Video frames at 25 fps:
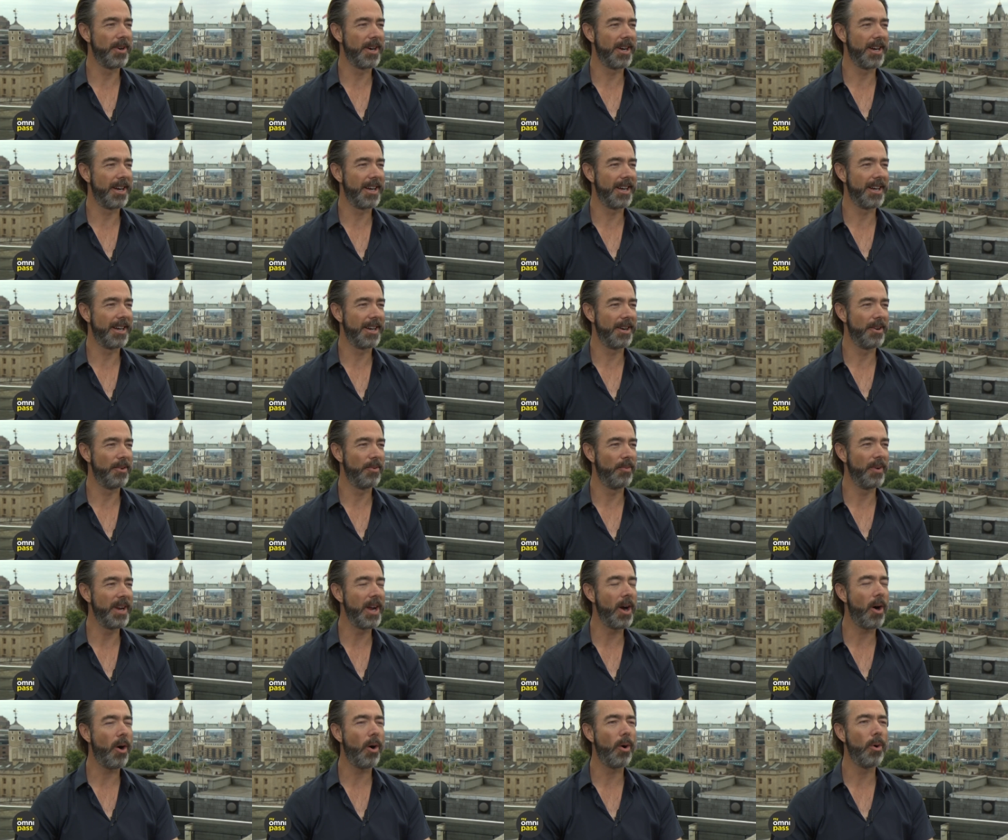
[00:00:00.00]
uh,
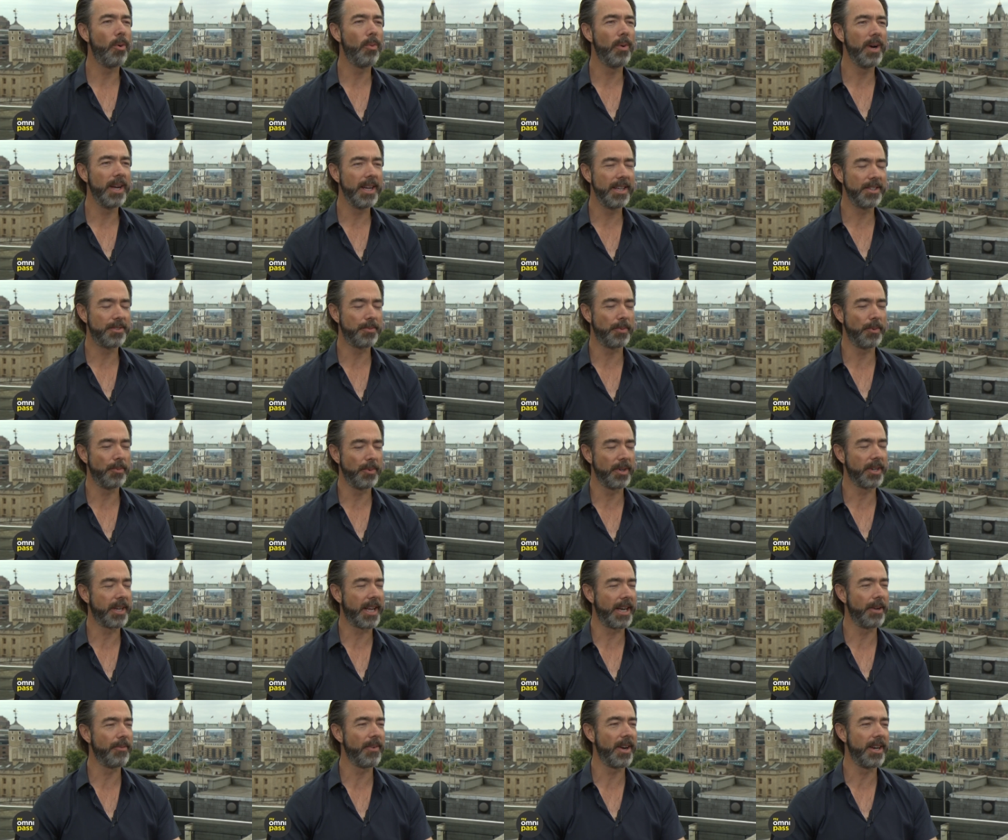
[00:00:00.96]
we always, when we're
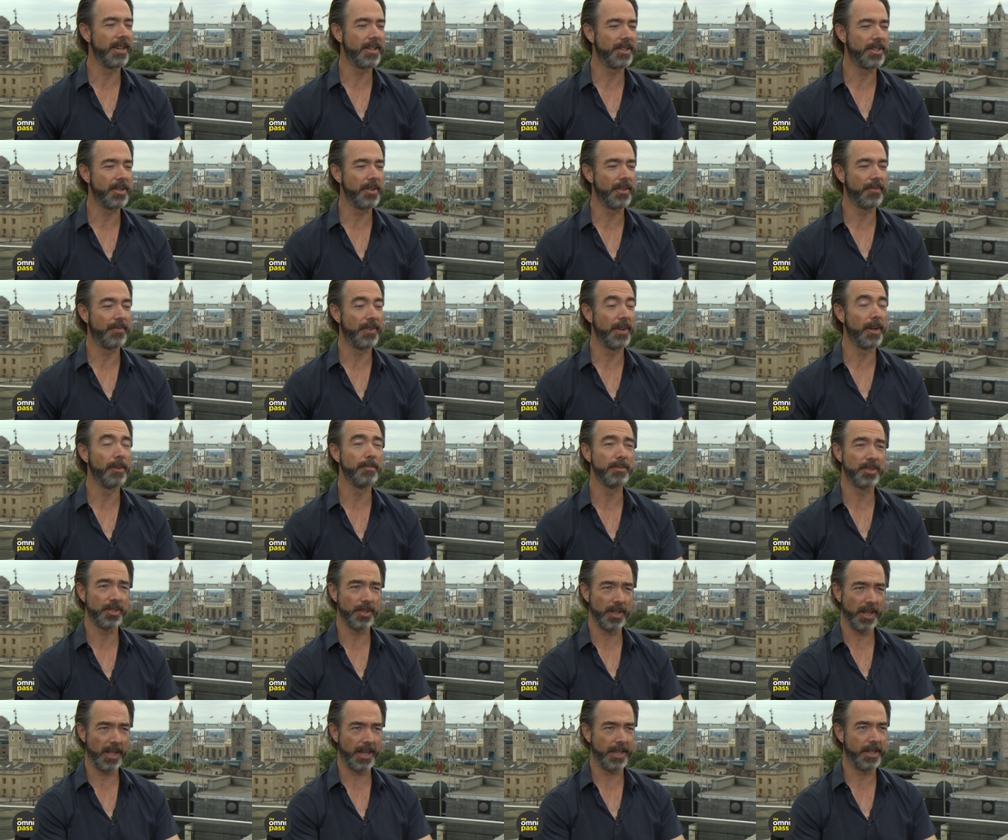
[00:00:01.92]
getting ready to do the
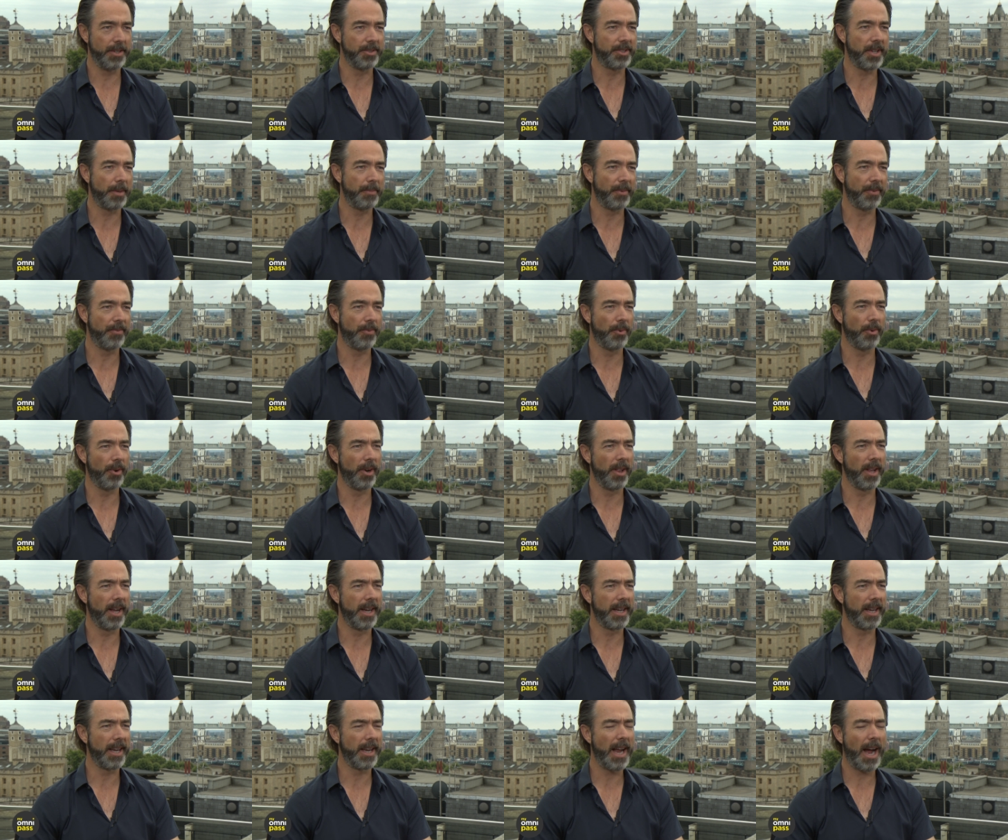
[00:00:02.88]
films, like you said before,
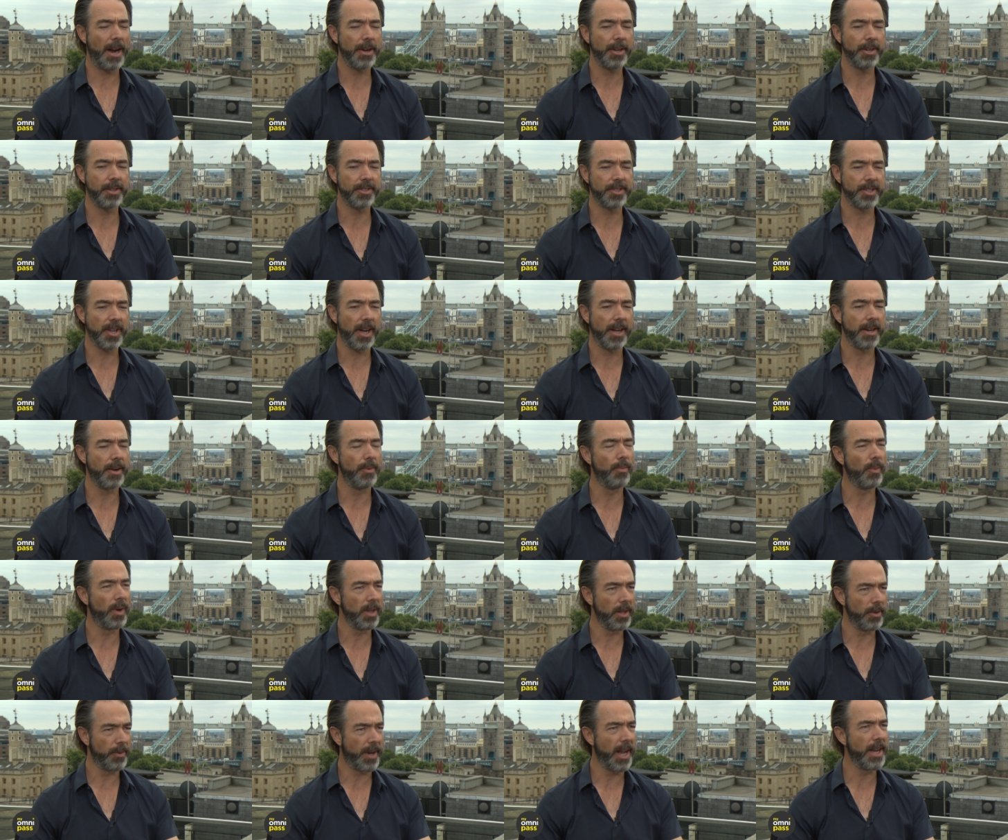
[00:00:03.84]
like how do you decide on
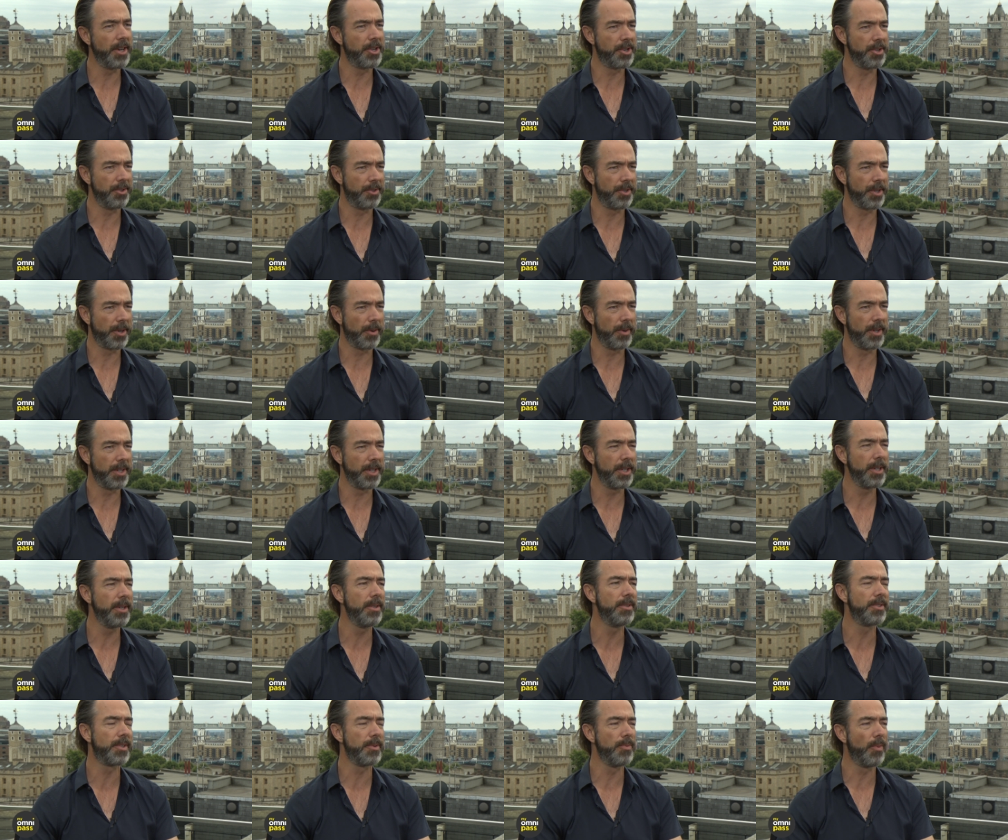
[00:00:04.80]
what locations you're going to
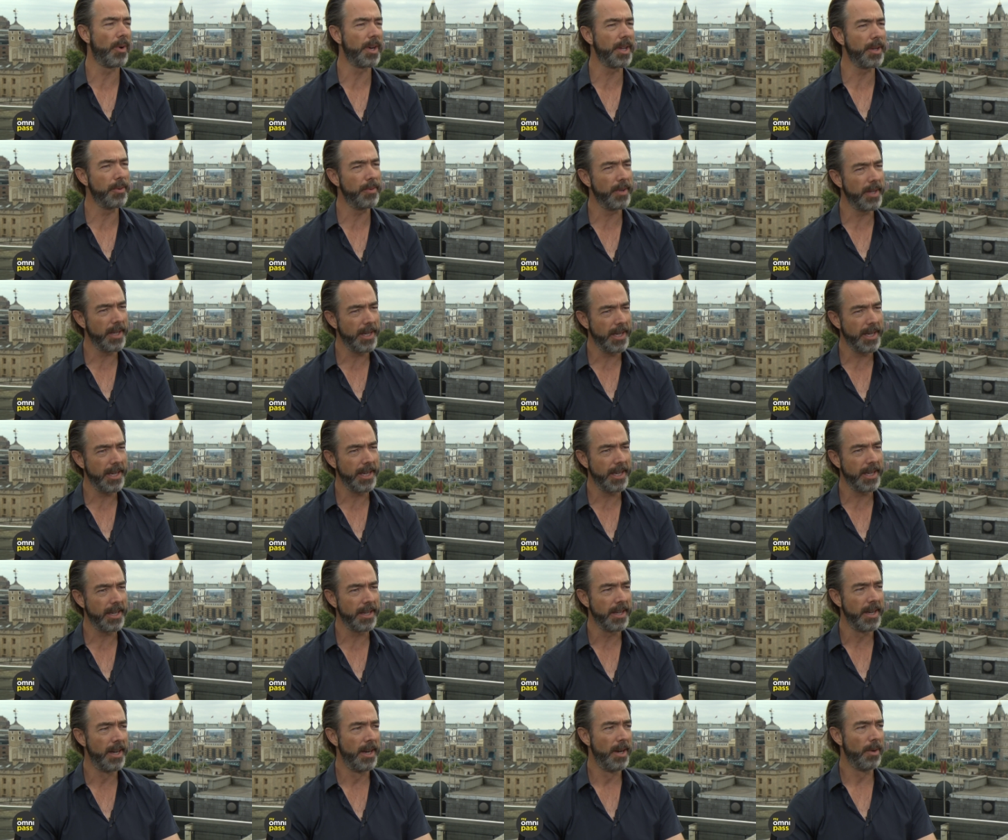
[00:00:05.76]
use and what do you
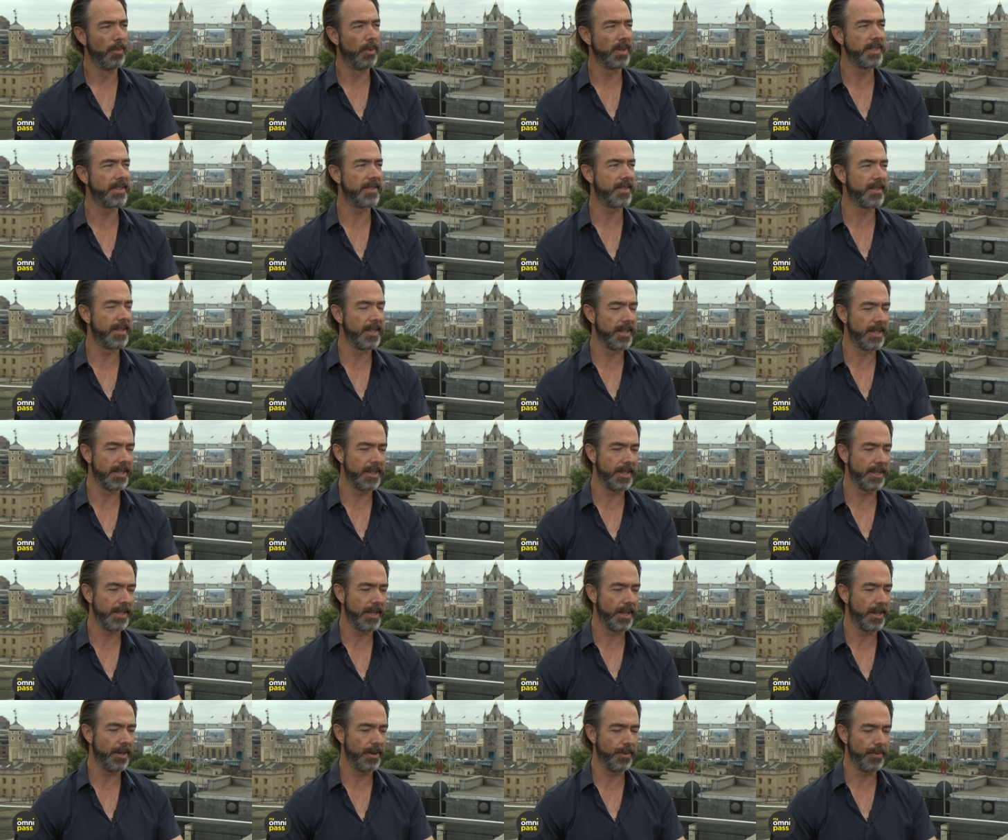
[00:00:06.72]
need? What's the
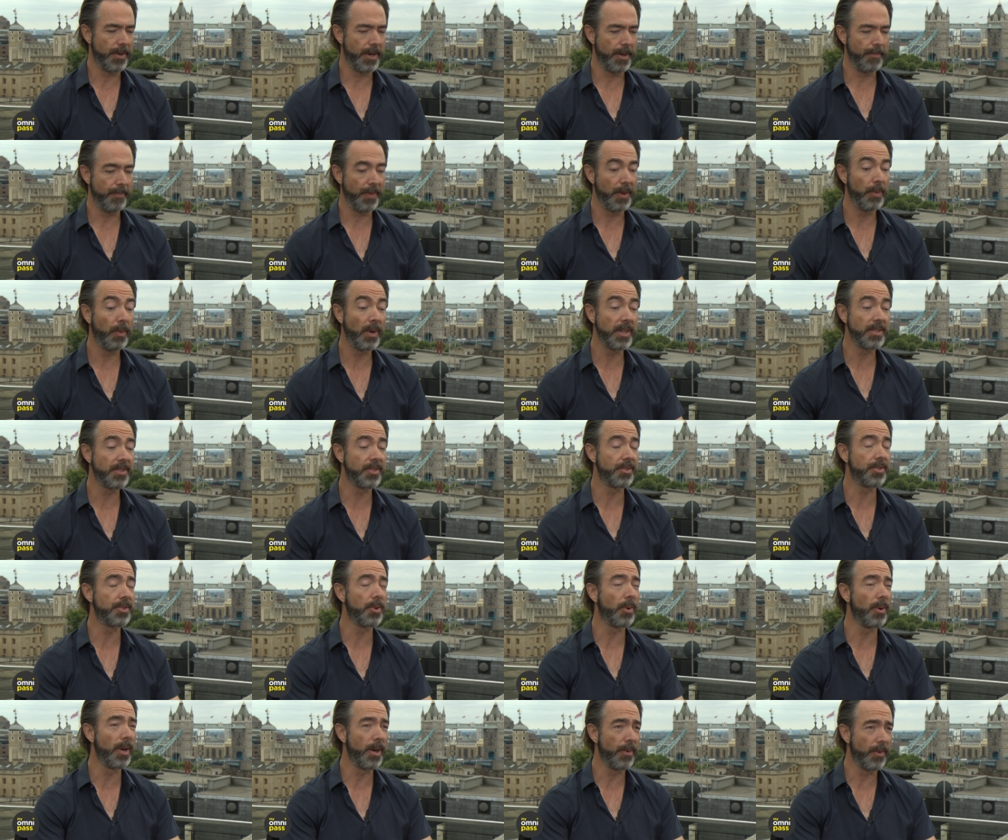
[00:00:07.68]
you know um, what is the
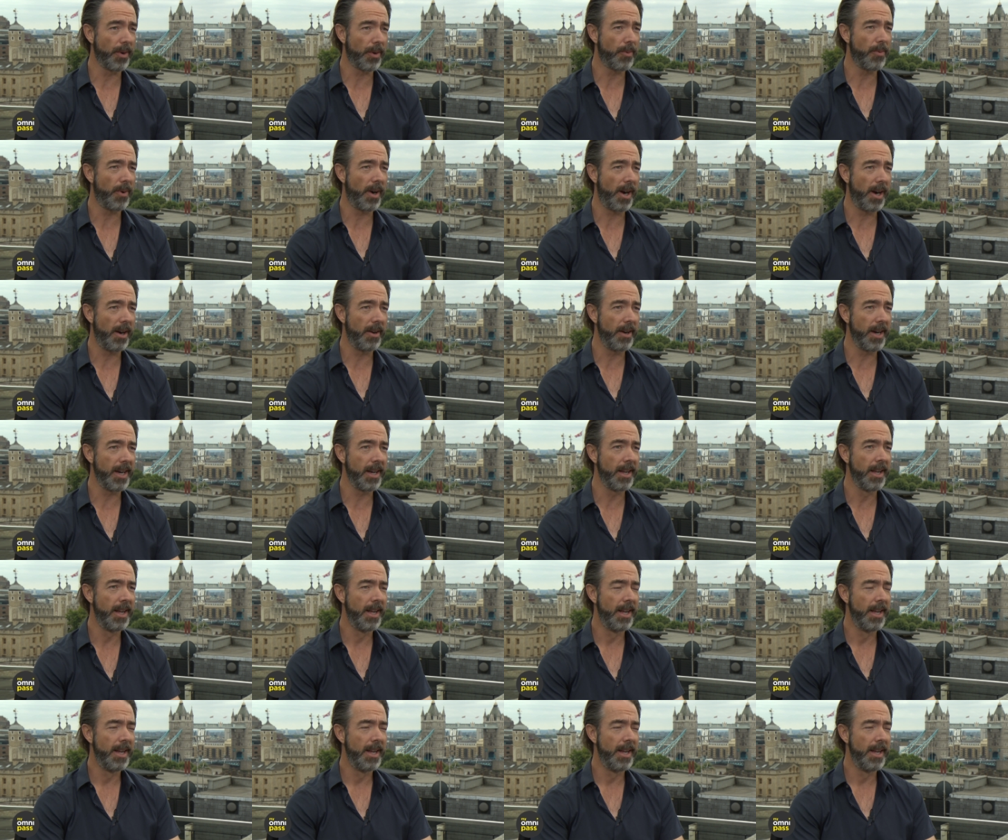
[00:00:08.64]
story requiring?